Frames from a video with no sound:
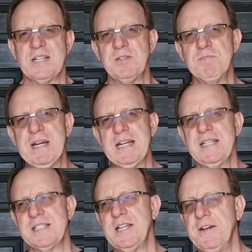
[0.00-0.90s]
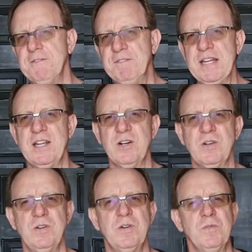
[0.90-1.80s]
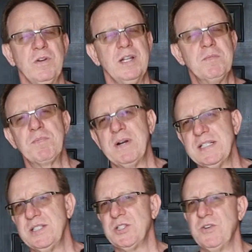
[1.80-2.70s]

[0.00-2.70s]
As I was making this video, lumber prices